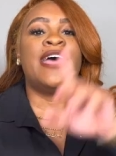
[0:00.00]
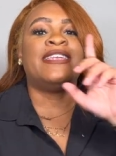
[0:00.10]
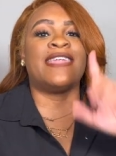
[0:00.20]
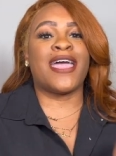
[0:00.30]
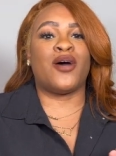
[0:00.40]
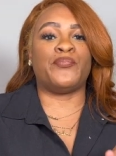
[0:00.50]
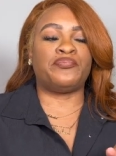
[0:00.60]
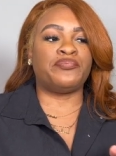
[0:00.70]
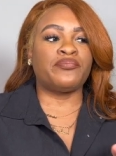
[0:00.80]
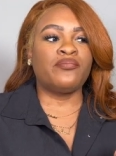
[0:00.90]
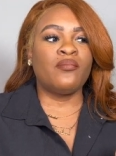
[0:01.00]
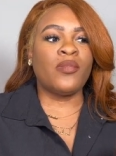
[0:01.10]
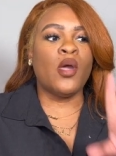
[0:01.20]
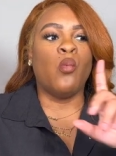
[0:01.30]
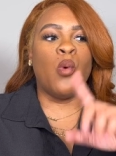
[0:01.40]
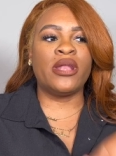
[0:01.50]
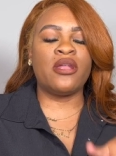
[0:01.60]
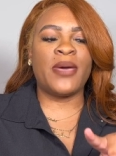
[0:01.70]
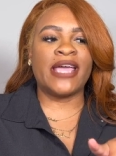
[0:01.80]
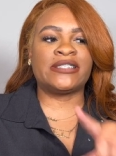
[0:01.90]
Now, one of
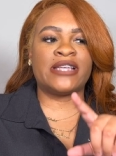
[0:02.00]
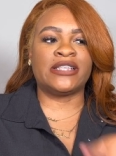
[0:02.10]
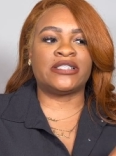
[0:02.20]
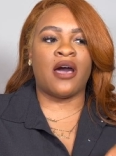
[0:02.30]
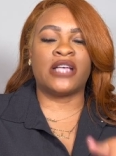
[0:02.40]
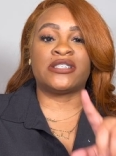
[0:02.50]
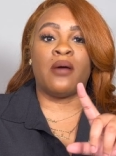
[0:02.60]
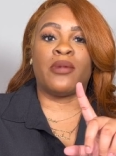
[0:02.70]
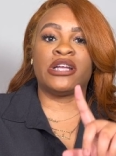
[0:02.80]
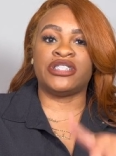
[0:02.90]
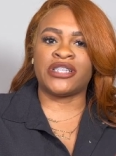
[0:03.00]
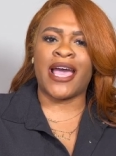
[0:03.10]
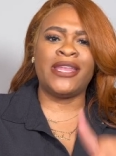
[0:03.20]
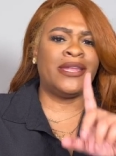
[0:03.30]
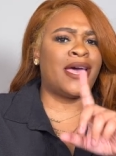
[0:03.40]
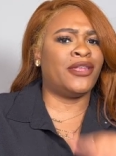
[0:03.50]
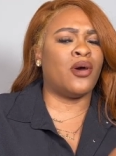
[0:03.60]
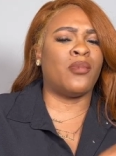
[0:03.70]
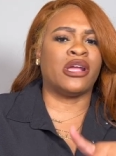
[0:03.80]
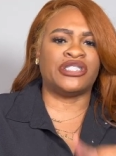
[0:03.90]
the bags that I saw, I saw Marc, I did not
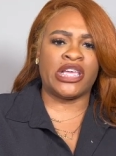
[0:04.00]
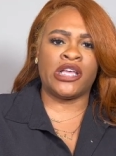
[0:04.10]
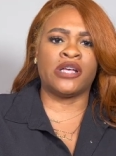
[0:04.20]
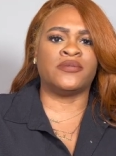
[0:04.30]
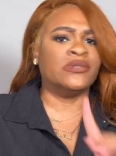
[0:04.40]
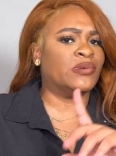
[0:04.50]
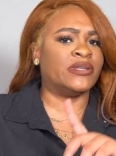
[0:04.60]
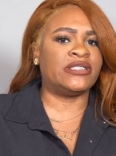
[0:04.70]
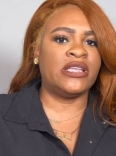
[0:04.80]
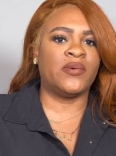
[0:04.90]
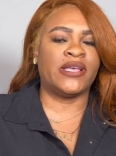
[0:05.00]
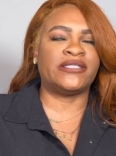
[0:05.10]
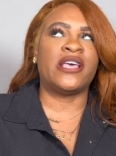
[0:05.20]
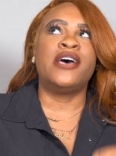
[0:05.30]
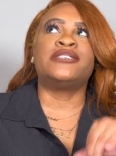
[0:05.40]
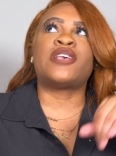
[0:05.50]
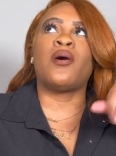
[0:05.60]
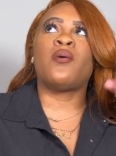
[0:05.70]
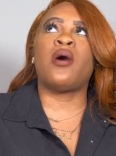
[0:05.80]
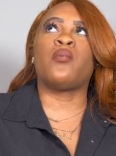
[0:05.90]
know Marc Jacobs was doing sequins.
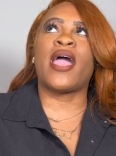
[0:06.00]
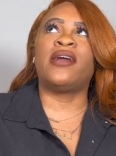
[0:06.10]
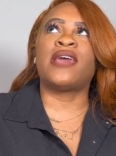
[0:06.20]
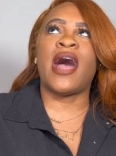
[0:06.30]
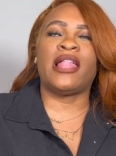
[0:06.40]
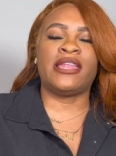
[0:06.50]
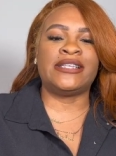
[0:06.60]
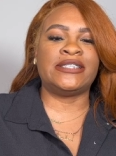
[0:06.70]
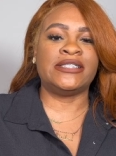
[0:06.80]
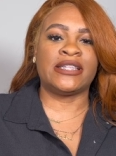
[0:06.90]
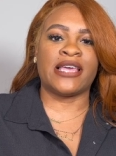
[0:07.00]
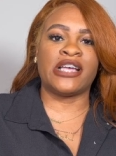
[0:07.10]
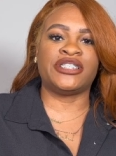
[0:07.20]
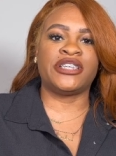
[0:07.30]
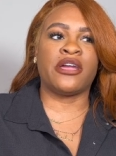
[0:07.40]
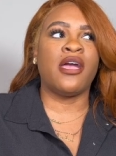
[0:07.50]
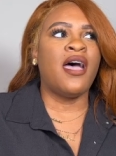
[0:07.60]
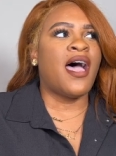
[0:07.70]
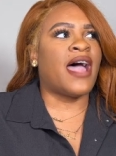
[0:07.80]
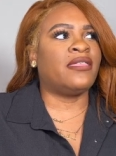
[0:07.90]
So around the holiday season last year,
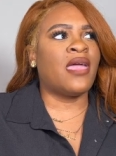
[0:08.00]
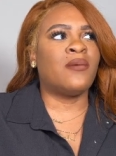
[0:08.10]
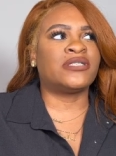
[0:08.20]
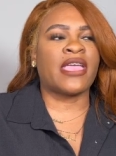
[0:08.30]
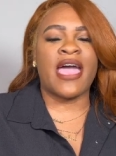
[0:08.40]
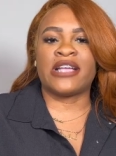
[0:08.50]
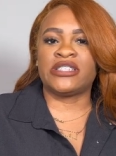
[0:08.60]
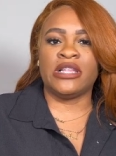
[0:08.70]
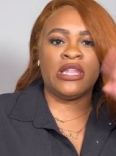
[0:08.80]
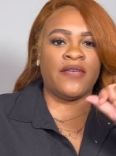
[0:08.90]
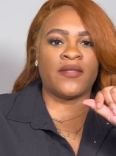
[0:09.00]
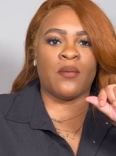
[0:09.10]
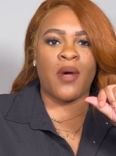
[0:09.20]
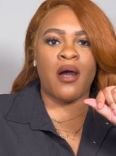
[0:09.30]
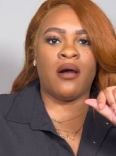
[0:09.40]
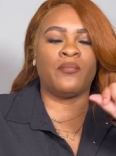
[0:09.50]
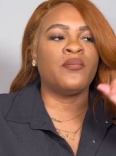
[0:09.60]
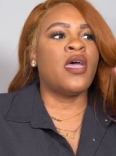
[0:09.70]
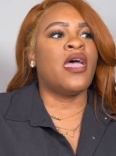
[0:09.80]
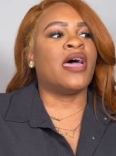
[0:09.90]
I think I was like actually leaving the mall
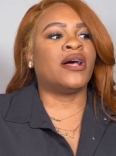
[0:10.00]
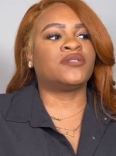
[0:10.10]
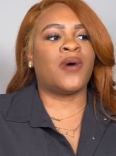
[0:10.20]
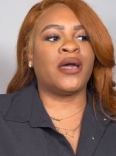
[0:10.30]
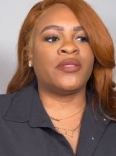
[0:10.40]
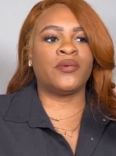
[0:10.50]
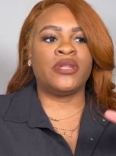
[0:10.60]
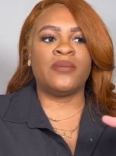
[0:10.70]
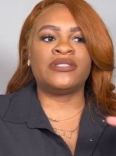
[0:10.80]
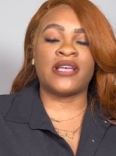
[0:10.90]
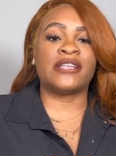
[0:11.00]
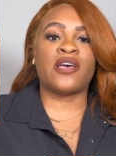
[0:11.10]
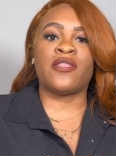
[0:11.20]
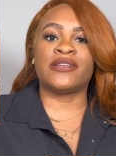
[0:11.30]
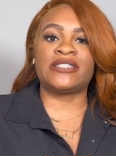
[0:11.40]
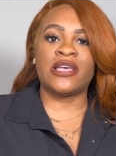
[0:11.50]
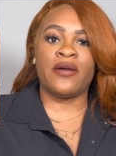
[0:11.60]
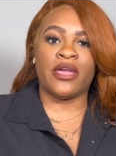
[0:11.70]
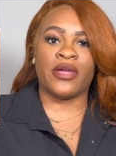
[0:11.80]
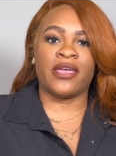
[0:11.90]
and I was walking through Neiman. I saw their sale
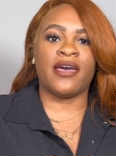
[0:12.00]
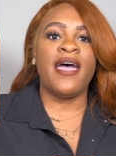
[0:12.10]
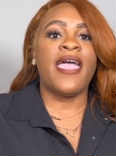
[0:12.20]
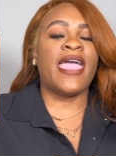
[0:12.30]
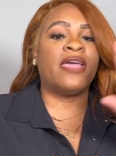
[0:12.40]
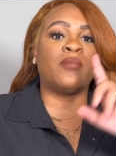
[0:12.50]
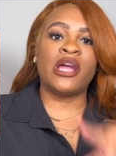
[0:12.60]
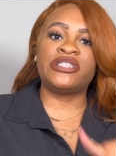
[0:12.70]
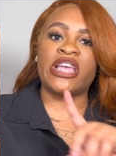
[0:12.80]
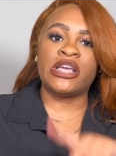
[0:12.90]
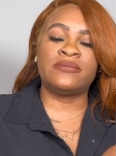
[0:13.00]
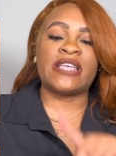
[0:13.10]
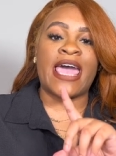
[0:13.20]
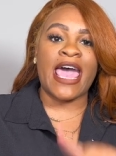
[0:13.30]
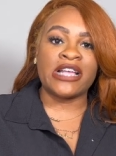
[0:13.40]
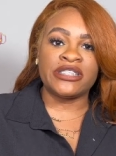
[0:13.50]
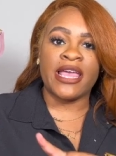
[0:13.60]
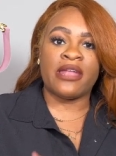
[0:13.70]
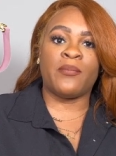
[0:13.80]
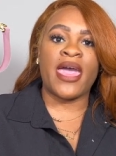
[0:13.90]
area and Marc Jacobs actually
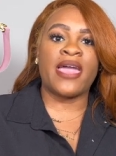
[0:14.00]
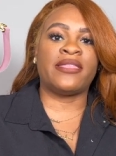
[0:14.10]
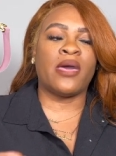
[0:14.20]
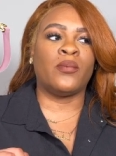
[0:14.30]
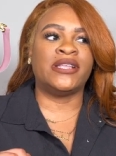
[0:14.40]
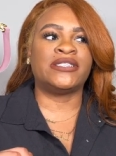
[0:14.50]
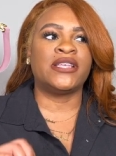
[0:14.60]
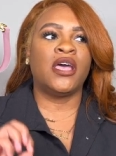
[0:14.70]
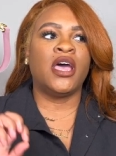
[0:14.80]
had a bag that was